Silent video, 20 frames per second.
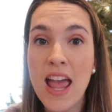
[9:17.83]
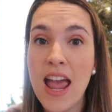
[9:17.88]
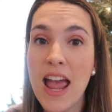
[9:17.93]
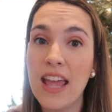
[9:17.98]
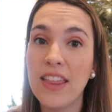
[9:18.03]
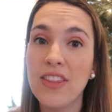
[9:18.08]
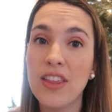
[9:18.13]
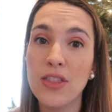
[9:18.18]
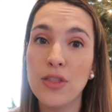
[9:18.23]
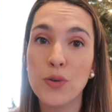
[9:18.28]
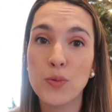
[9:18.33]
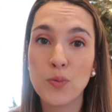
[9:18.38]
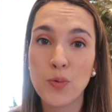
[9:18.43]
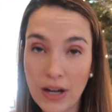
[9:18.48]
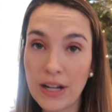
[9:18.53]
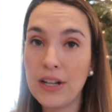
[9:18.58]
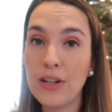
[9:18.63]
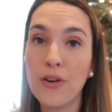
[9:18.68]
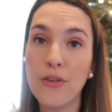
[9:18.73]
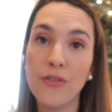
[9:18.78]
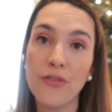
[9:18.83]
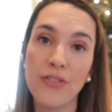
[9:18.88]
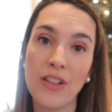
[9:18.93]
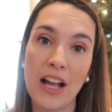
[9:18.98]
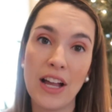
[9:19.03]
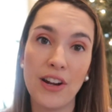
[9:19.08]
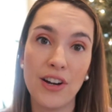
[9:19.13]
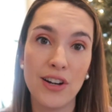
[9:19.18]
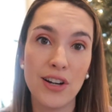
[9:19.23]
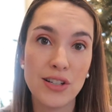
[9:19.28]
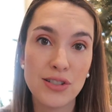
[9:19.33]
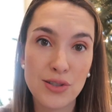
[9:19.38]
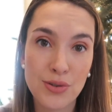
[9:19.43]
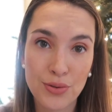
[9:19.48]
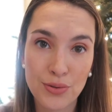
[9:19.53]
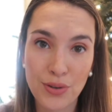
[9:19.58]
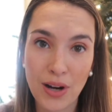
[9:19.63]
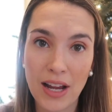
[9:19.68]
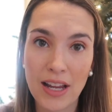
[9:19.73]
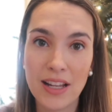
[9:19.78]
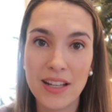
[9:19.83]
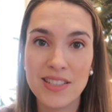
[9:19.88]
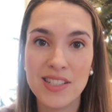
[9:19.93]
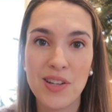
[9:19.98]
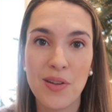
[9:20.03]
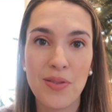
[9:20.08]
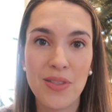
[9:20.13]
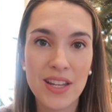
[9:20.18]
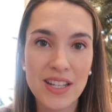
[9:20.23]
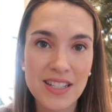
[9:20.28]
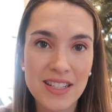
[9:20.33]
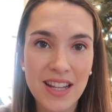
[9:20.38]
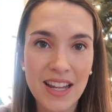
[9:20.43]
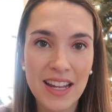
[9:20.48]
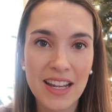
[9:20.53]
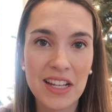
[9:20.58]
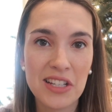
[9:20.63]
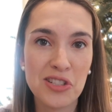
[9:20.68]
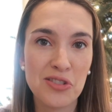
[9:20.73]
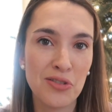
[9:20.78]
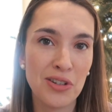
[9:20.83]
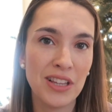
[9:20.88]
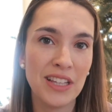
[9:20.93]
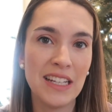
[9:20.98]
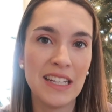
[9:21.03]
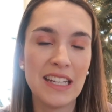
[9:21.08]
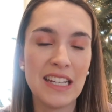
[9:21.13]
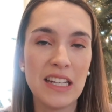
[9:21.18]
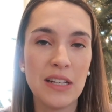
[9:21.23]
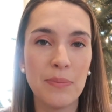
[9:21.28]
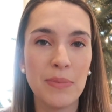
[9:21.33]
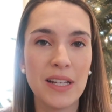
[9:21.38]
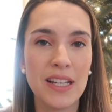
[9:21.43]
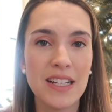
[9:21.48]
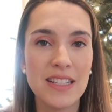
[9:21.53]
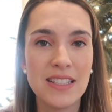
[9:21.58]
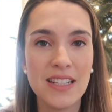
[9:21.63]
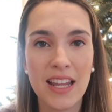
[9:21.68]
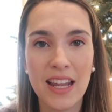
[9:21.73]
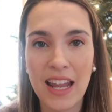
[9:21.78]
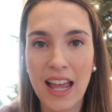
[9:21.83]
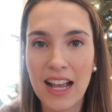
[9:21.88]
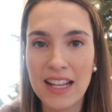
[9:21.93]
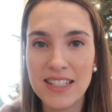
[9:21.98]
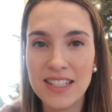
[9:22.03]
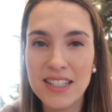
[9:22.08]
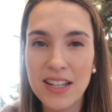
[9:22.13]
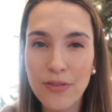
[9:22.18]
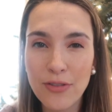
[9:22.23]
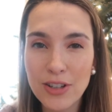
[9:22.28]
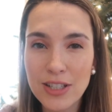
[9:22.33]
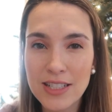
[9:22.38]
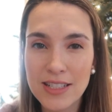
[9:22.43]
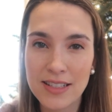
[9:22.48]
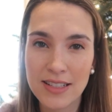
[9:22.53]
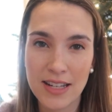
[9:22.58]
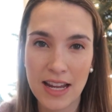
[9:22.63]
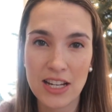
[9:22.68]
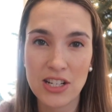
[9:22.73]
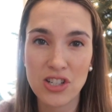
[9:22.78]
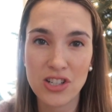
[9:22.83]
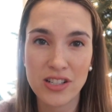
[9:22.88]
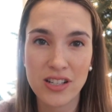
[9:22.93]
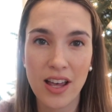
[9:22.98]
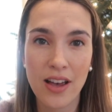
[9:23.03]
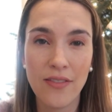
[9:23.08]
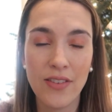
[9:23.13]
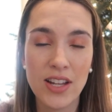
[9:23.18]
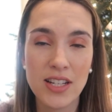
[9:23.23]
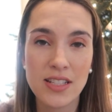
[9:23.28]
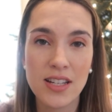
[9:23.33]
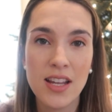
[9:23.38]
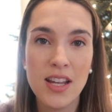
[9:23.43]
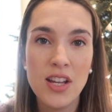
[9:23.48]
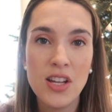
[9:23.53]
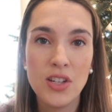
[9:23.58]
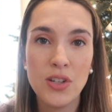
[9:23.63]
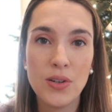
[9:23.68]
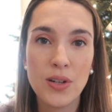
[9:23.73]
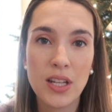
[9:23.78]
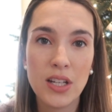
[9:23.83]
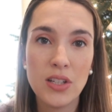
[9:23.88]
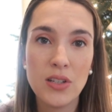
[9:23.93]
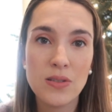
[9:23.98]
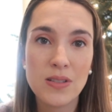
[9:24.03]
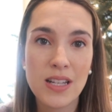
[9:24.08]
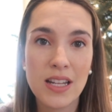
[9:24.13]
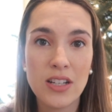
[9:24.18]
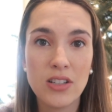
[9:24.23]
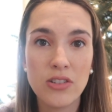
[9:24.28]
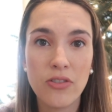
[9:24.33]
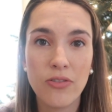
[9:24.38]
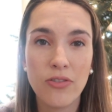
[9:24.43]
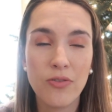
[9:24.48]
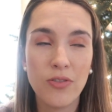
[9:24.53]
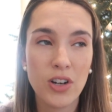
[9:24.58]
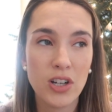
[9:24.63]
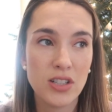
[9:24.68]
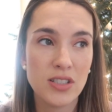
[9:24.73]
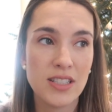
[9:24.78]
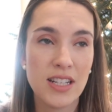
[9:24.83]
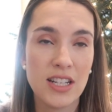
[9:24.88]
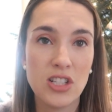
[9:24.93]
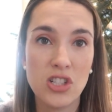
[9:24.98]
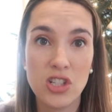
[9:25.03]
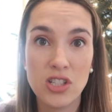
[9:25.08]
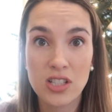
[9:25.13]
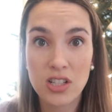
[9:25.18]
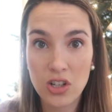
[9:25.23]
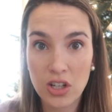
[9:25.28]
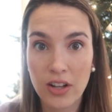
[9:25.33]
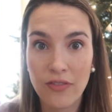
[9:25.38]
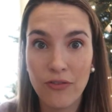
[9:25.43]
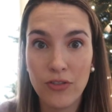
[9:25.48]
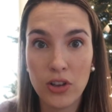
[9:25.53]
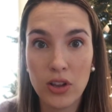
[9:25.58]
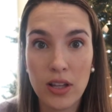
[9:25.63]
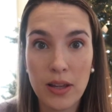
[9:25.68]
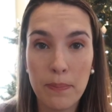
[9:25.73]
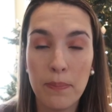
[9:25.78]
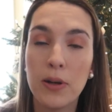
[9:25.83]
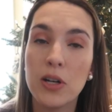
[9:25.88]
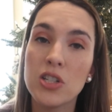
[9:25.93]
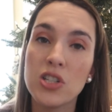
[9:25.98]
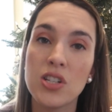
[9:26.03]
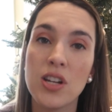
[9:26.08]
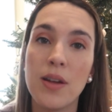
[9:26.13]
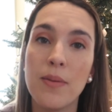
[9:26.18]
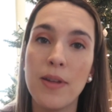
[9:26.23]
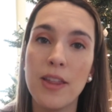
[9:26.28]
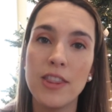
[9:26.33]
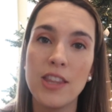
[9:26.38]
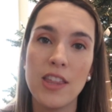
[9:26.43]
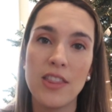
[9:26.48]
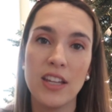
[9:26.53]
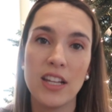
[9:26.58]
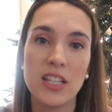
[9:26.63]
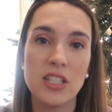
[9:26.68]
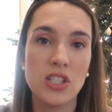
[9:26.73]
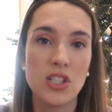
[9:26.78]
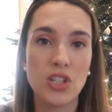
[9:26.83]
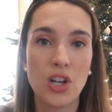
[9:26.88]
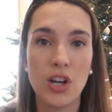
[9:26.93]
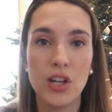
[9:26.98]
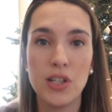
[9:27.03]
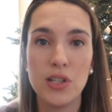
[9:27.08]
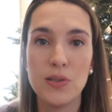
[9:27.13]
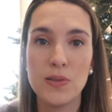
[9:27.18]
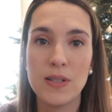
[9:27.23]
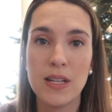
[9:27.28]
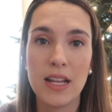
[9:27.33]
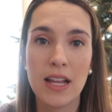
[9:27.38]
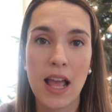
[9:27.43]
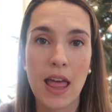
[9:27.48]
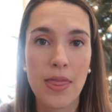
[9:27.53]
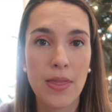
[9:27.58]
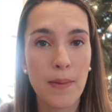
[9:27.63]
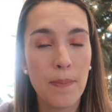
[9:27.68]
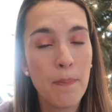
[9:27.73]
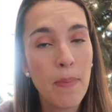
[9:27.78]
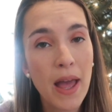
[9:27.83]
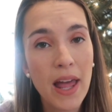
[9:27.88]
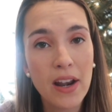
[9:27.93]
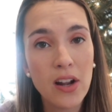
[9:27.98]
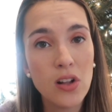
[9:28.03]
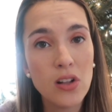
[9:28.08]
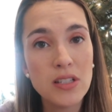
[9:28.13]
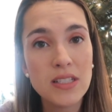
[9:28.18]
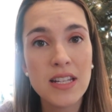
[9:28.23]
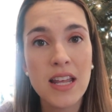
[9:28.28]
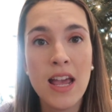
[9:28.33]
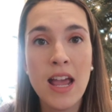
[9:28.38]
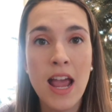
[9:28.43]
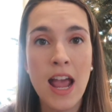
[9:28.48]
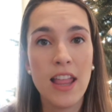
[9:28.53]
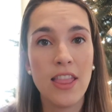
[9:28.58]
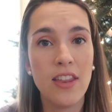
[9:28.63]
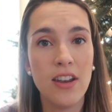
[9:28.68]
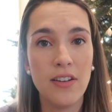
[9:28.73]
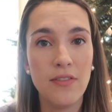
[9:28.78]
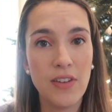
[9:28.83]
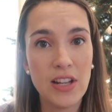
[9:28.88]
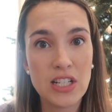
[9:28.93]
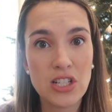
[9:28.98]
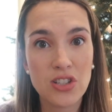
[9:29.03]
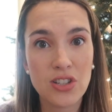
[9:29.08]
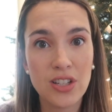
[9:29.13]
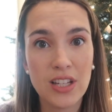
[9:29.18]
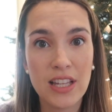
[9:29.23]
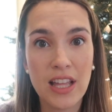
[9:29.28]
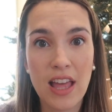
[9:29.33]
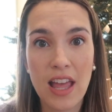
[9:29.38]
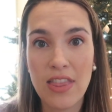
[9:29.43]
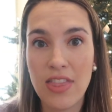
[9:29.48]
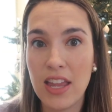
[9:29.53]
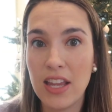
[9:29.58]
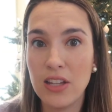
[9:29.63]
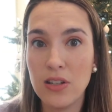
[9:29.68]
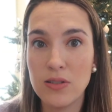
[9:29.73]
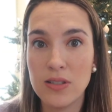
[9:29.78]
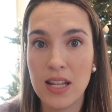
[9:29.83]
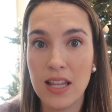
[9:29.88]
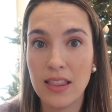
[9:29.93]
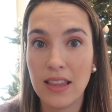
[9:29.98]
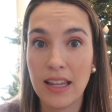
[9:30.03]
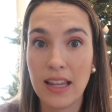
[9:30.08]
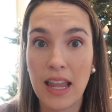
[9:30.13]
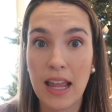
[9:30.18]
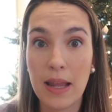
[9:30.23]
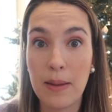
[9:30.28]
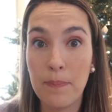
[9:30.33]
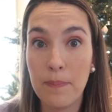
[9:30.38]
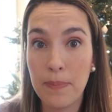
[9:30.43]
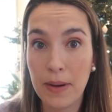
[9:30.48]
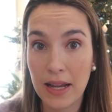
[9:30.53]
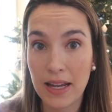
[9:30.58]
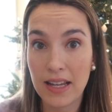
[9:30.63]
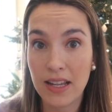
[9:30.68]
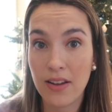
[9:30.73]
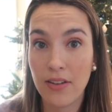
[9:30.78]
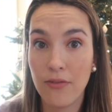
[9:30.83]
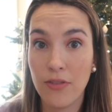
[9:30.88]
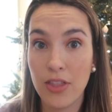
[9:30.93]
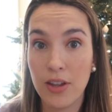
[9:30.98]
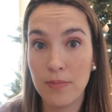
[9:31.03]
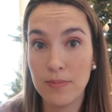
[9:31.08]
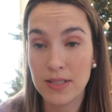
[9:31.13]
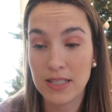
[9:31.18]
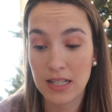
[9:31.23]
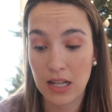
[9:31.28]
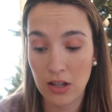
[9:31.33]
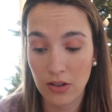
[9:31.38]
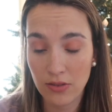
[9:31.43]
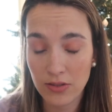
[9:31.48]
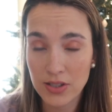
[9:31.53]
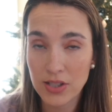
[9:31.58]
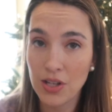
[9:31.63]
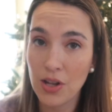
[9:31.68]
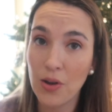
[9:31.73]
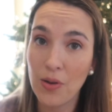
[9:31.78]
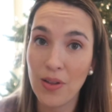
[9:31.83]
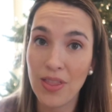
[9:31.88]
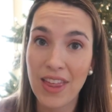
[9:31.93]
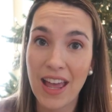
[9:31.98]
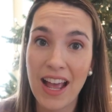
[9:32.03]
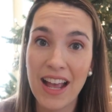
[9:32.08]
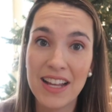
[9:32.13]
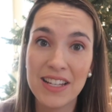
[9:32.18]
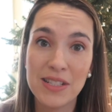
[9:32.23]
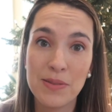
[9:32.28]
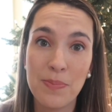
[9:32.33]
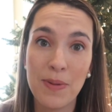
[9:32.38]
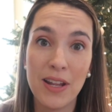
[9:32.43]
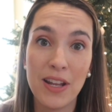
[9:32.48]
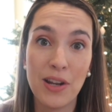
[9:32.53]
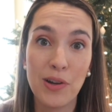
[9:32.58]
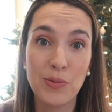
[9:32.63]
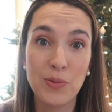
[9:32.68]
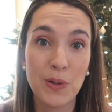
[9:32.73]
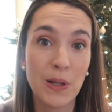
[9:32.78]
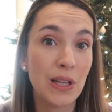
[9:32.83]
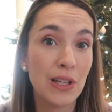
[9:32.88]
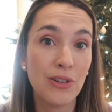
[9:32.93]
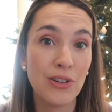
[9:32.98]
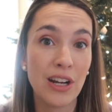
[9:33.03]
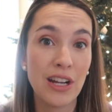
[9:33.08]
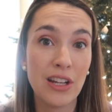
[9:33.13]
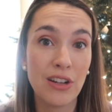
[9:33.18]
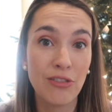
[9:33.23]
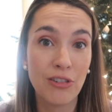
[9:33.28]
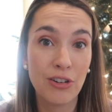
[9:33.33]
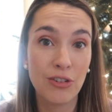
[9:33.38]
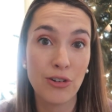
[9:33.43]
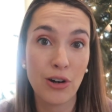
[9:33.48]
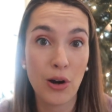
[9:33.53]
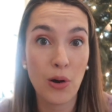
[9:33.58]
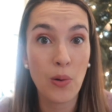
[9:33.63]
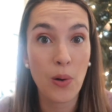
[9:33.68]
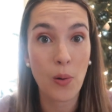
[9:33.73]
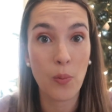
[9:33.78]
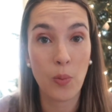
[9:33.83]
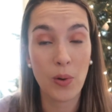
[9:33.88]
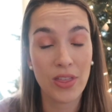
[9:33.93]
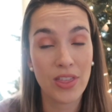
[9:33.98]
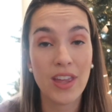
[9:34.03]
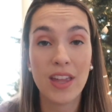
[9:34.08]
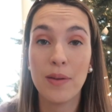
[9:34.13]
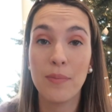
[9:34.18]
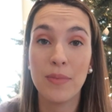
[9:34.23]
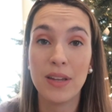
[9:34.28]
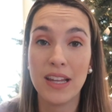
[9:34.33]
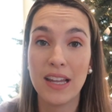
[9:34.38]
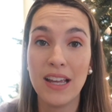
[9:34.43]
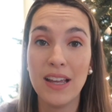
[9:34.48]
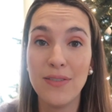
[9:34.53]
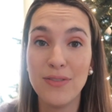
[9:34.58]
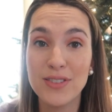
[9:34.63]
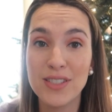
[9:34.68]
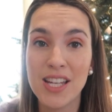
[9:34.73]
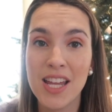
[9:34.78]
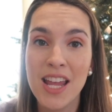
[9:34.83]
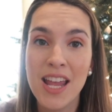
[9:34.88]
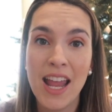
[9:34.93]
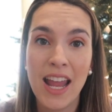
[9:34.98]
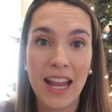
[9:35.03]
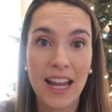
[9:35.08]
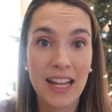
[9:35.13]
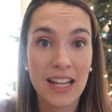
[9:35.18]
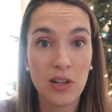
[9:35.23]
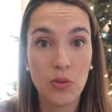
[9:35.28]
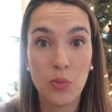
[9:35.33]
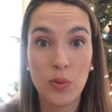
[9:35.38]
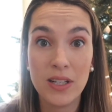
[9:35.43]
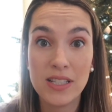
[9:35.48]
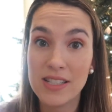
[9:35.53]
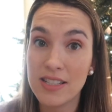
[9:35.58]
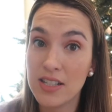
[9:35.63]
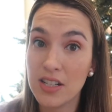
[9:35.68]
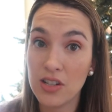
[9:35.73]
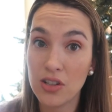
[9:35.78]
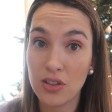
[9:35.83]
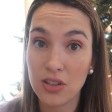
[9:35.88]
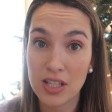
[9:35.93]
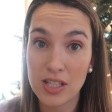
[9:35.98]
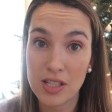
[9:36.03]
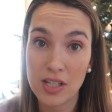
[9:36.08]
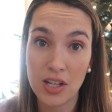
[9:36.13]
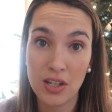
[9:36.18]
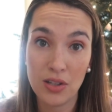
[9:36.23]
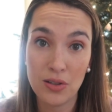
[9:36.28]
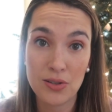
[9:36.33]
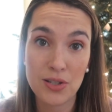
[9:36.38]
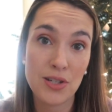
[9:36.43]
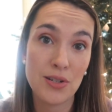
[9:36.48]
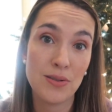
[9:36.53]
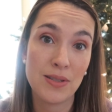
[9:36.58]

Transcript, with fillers: And then the Radio Flyer Trike. So this thing is really neat because it has different stages of it. You can use it first and just fully push them and then they can start using the pedals and then eventually uh, they use it like a bike for themselves. So that has been a really great grow with him gift and we still continue to